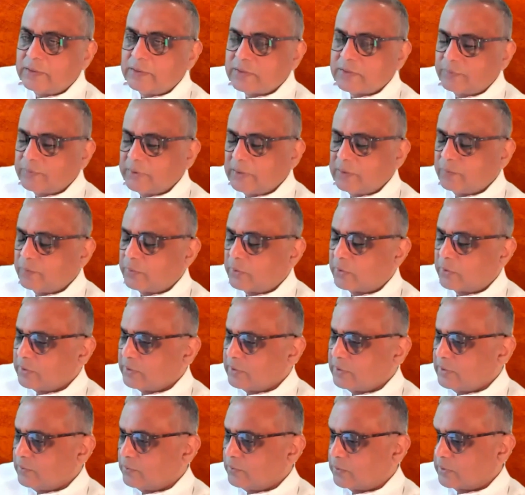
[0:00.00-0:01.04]
something
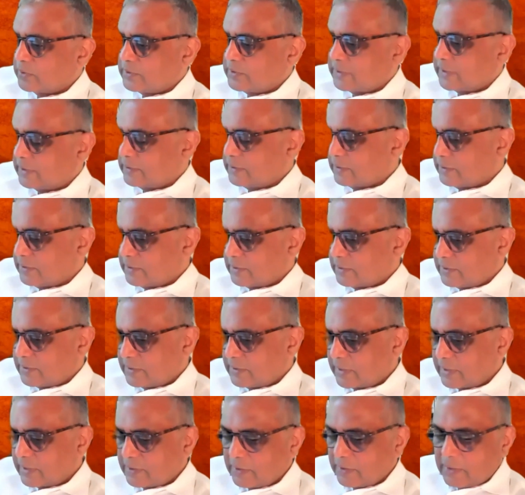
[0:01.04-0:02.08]
important in what Sarthak just
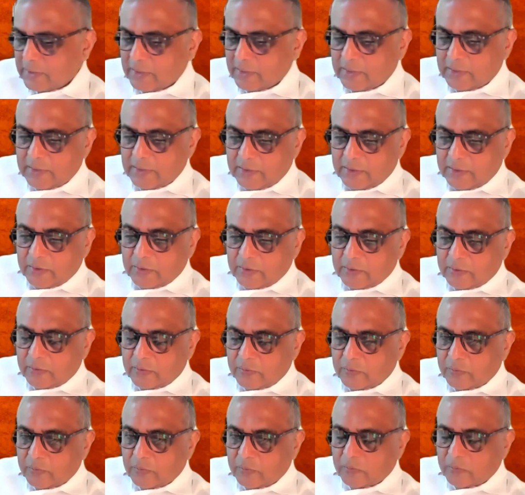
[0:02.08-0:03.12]
said.
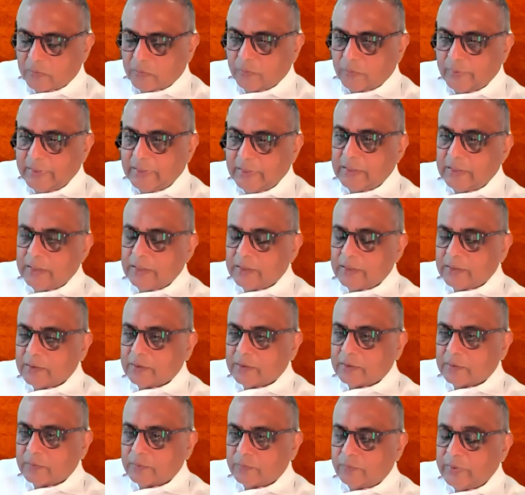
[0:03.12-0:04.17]
We
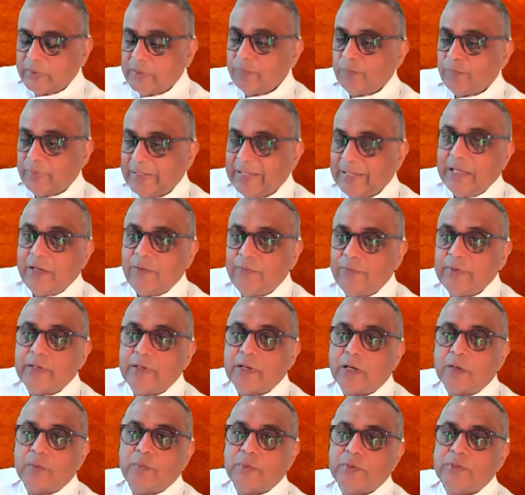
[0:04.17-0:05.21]
believe in
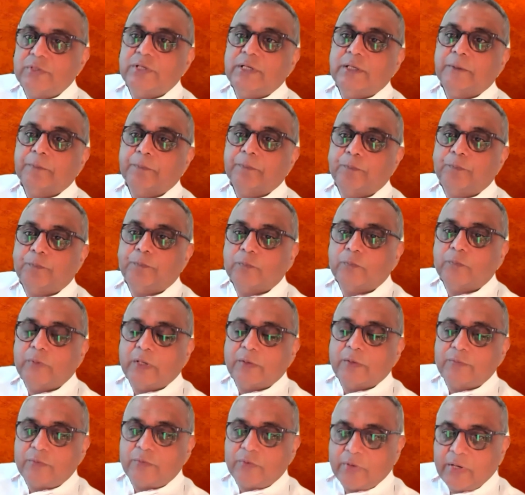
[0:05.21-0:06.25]
our machine. We
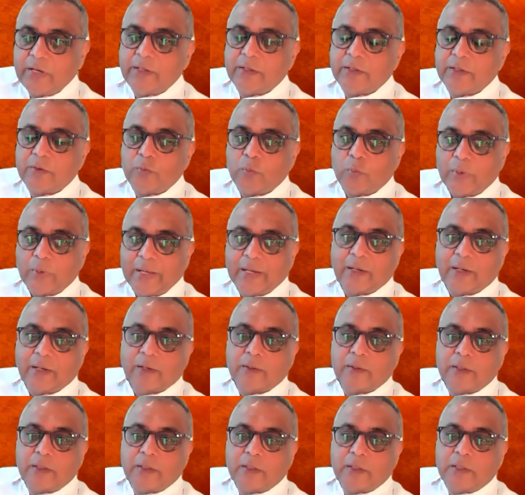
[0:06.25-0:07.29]
have trained it well,
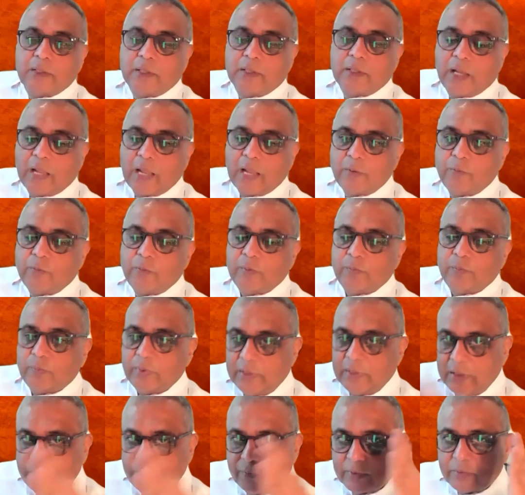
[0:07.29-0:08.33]
and we
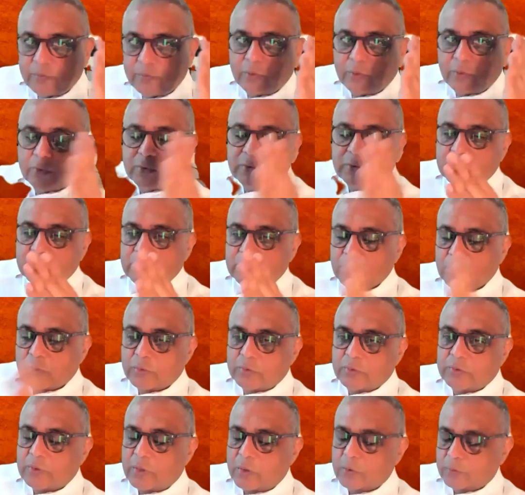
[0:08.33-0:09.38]
believe it produces
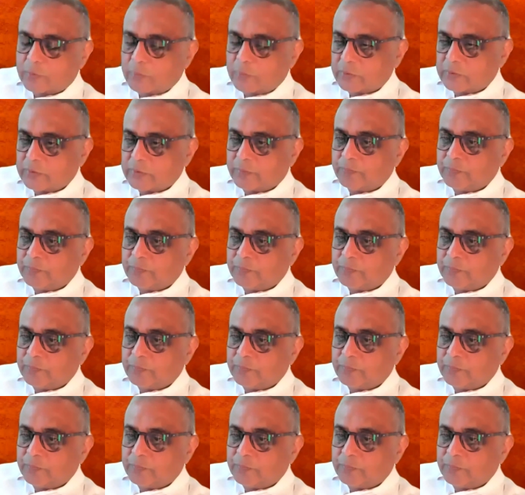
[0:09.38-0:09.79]
good output.